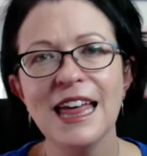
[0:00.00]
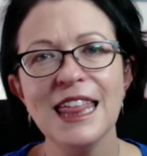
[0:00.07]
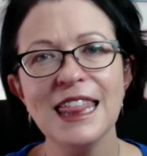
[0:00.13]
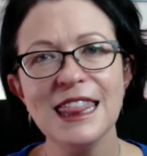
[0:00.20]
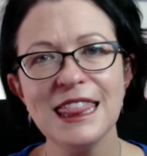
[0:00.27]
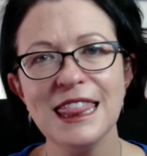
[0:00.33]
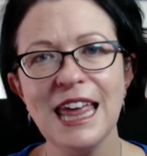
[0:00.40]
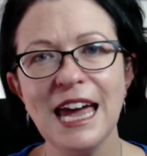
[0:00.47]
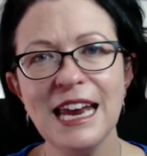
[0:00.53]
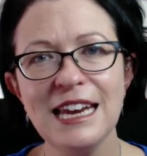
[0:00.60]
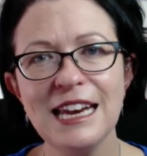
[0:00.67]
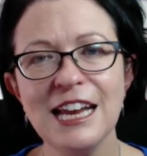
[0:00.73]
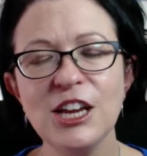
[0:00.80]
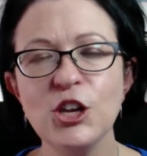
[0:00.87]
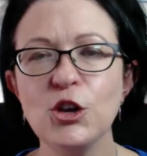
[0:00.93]

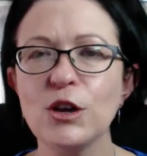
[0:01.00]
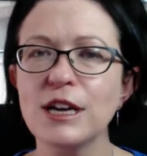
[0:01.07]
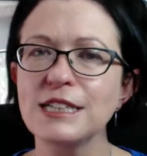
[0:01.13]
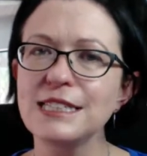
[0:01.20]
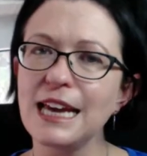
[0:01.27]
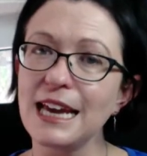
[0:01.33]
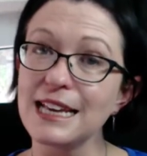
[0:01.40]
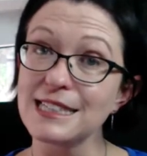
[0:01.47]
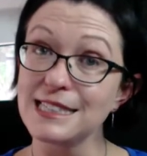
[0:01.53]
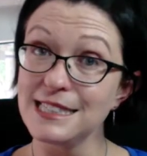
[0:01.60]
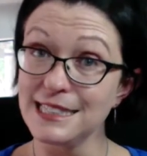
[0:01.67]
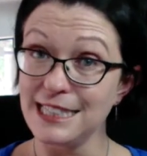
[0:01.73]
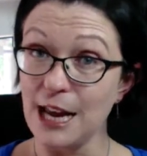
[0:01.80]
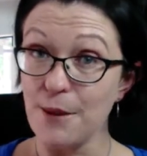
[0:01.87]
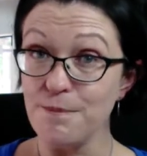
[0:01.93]
Then you can take a
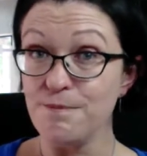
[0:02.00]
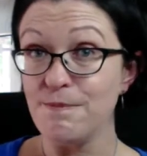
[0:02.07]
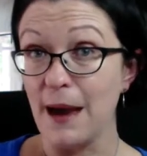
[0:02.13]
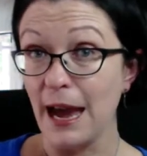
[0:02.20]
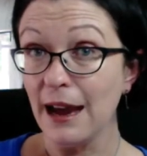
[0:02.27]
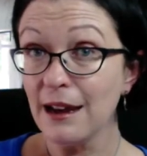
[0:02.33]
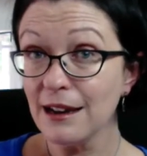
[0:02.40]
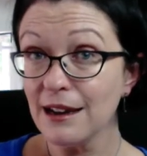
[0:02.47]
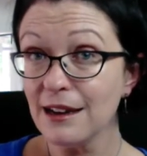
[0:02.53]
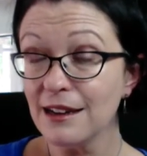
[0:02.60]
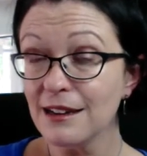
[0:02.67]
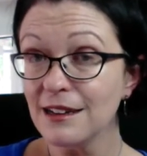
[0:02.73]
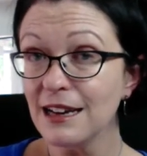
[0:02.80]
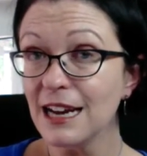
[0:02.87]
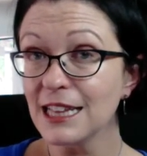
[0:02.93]
step back
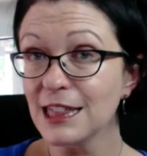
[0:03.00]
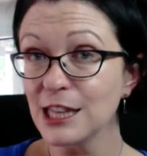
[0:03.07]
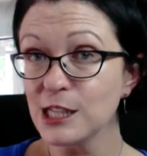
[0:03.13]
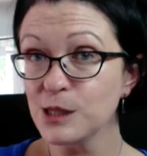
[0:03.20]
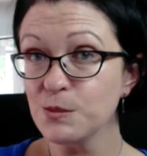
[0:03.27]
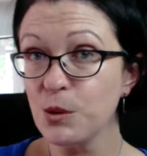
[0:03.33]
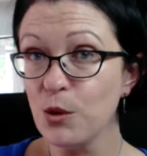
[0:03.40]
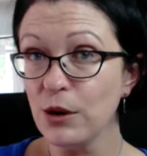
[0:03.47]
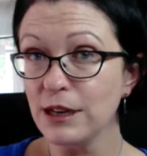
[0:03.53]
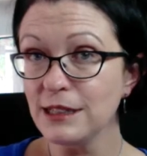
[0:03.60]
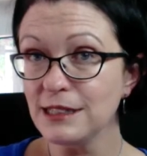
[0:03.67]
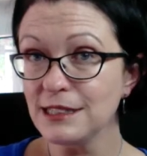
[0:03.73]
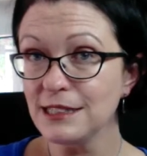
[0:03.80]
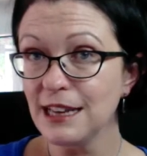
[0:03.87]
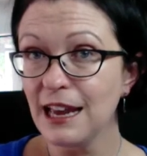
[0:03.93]
at this
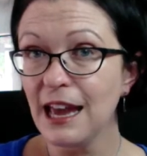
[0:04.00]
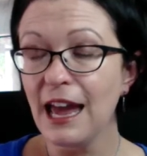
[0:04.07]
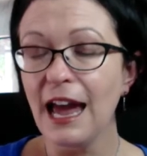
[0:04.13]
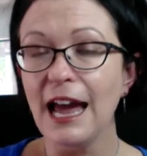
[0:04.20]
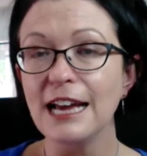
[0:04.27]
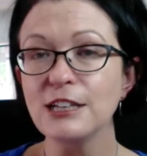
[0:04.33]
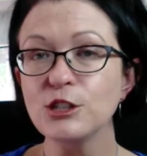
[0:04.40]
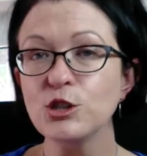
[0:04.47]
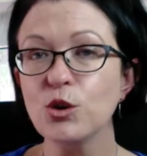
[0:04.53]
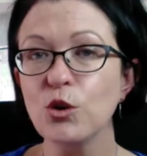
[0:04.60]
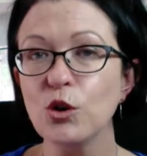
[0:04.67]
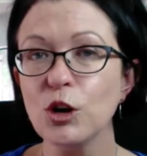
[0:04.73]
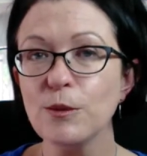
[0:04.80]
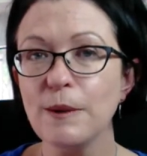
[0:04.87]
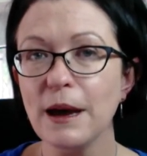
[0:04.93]
point and
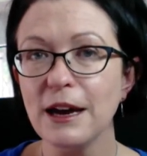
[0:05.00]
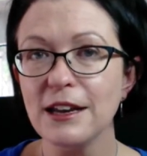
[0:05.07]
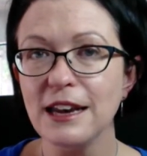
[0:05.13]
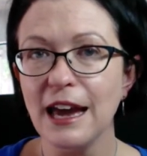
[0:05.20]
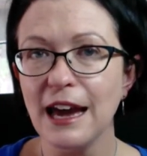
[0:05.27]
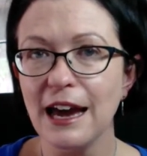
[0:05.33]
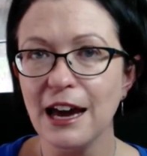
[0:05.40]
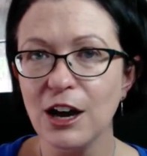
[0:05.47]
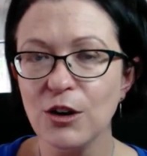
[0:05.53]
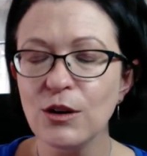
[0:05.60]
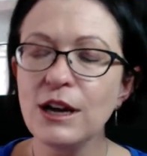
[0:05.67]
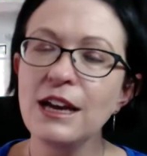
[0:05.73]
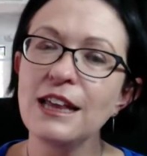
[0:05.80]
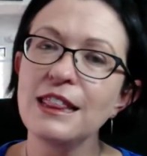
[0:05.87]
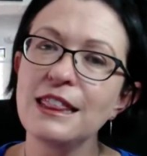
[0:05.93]
talk about how
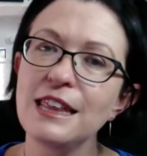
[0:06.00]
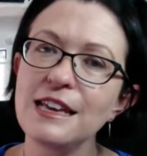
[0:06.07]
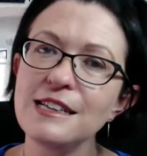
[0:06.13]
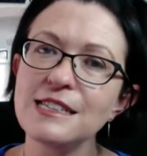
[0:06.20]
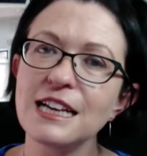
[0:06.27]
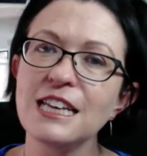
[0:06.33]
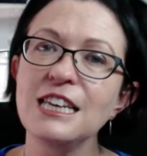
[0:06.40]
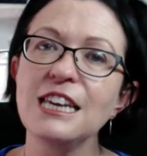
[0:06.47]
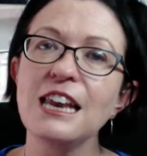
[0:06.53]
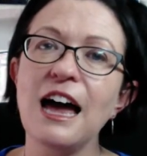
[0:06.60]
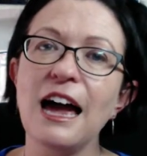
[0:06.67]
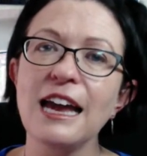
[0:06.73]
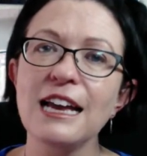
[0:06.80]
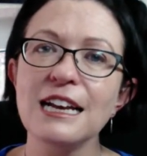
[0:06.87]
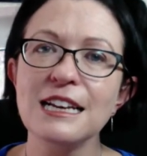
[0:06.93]
these are
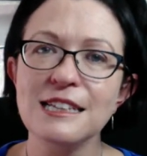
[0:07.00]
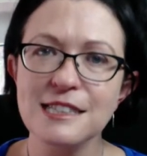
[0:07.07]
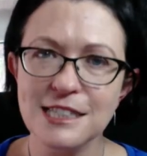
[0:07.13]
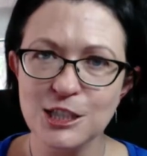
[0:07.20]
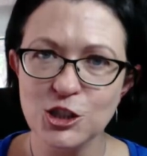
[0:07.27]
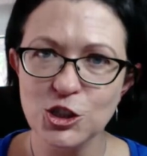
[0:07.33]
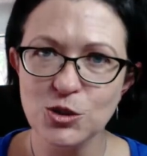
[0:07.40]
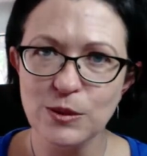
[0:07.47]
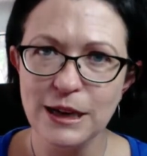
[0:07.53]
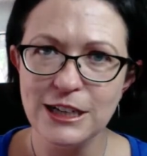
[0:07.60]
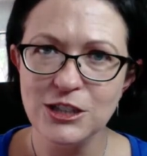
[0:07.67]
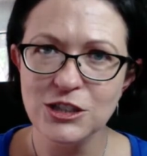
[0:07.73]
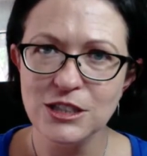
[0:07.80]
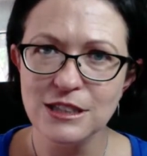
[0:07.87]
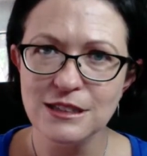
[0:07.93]
likely
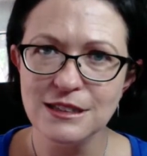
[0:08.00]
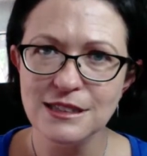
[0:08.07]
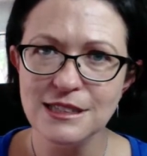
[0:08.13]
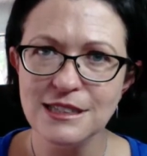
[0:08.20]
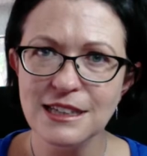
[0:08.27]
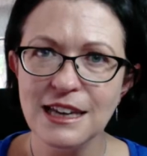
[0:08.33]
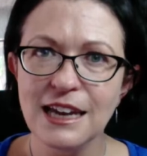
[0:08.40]
situations.